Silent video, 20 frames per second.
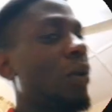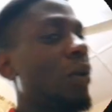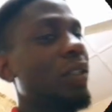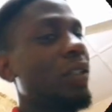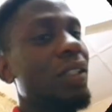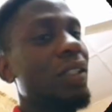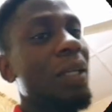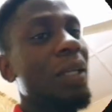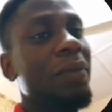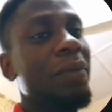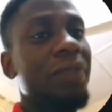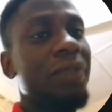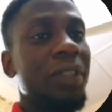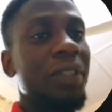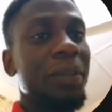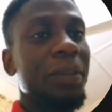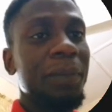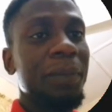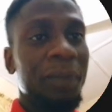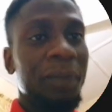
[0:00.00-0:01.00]
time frame.
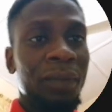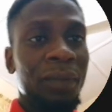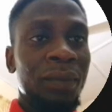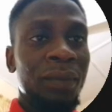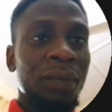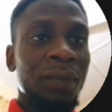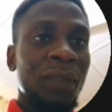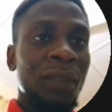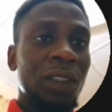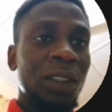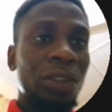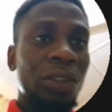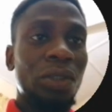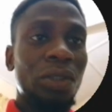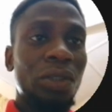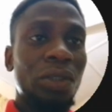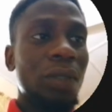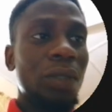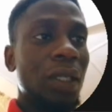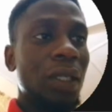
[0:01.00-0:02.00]
So
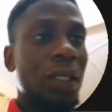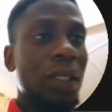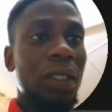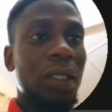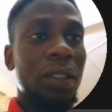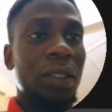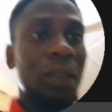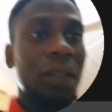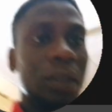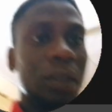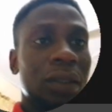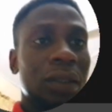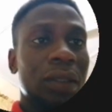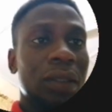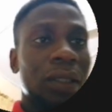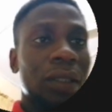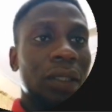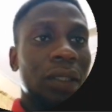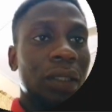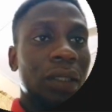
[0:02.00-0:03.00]
and
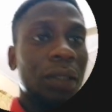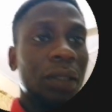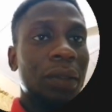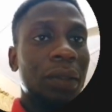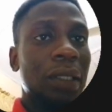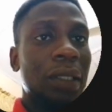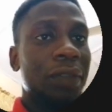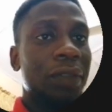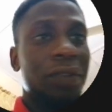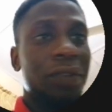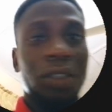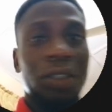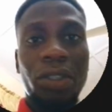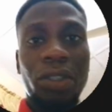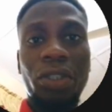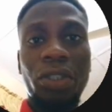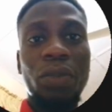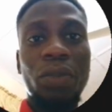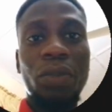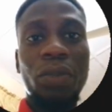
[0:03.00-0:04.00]
I've reduced
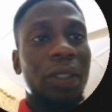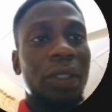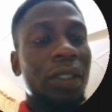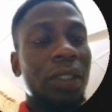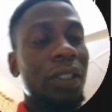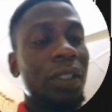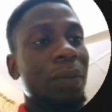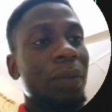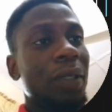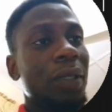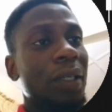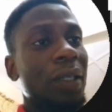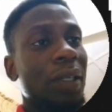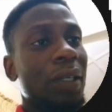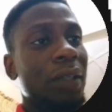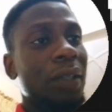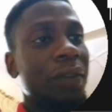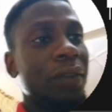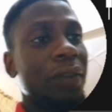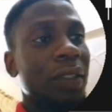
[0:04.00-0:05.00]
my risk by half,
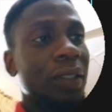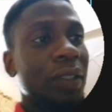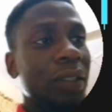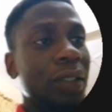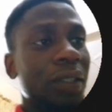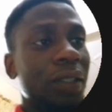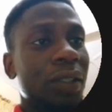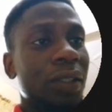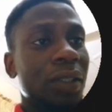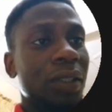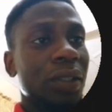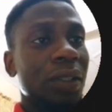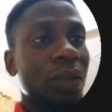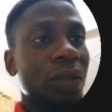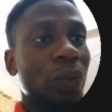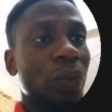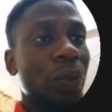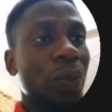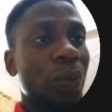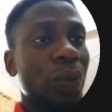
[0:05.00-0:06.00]
and this is
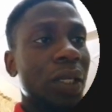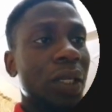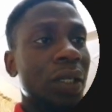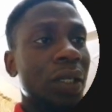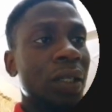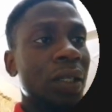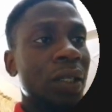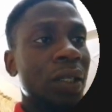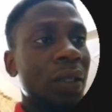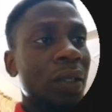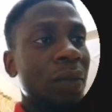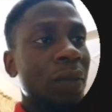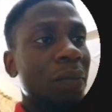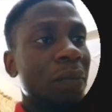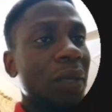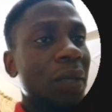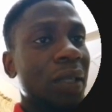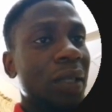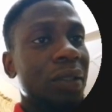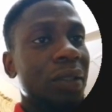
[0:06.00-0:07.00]
where my
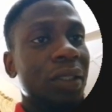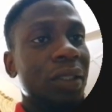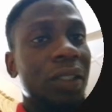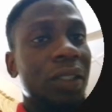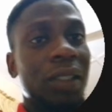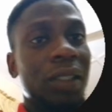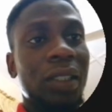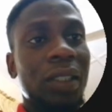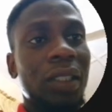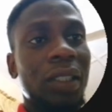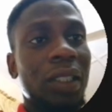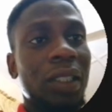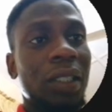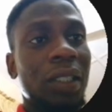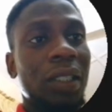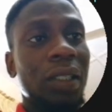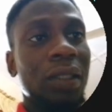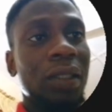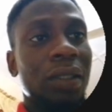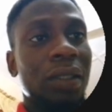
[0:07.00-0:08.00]
risk
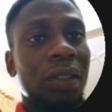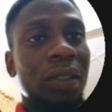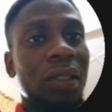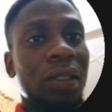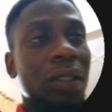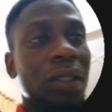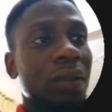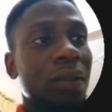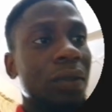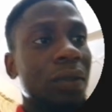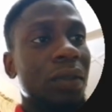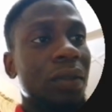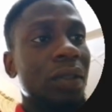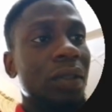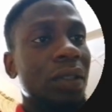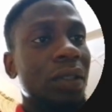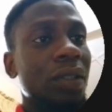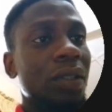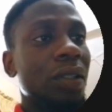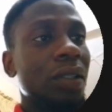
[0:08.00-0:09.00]
is now.
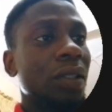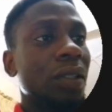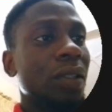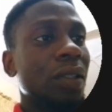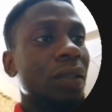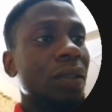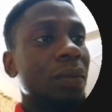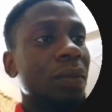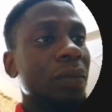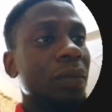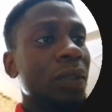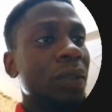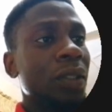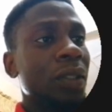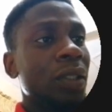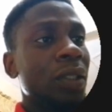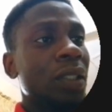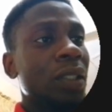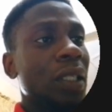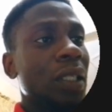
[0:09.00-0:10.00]
This at
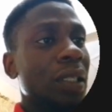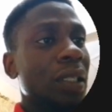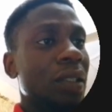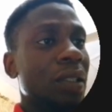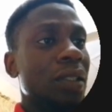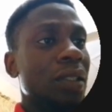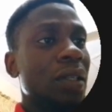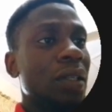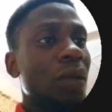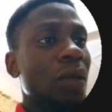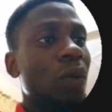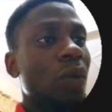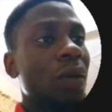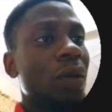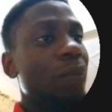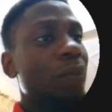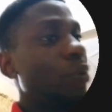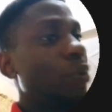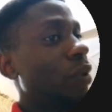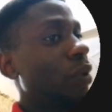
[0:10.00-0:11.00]

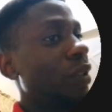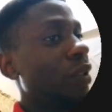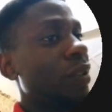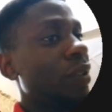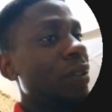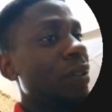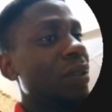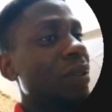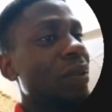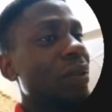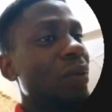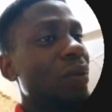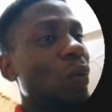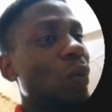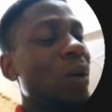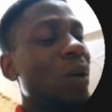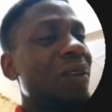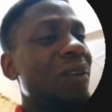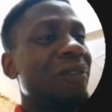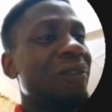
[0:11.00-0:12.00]

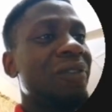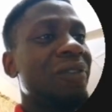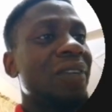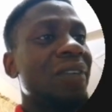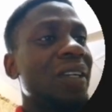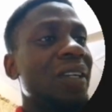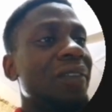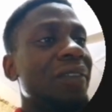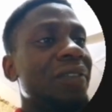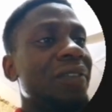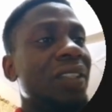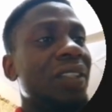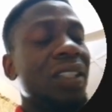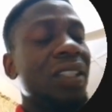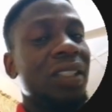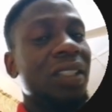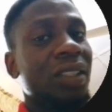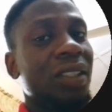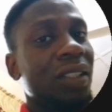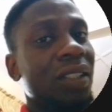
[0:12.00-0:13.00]

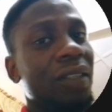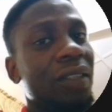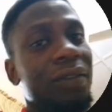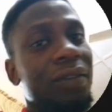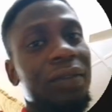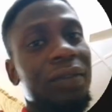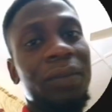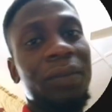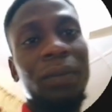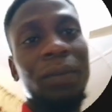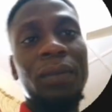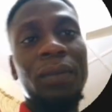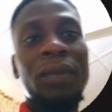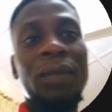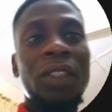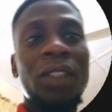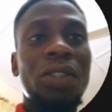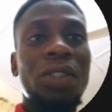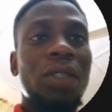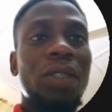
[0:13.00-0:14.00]
1.1537. So
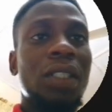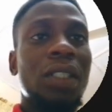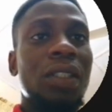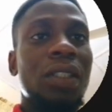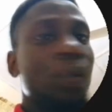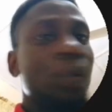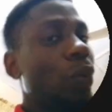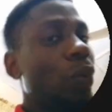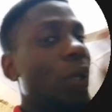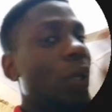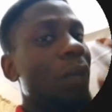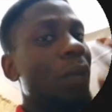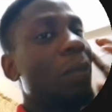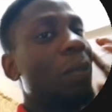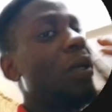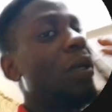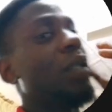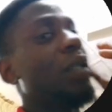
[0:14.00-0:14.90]
that is where my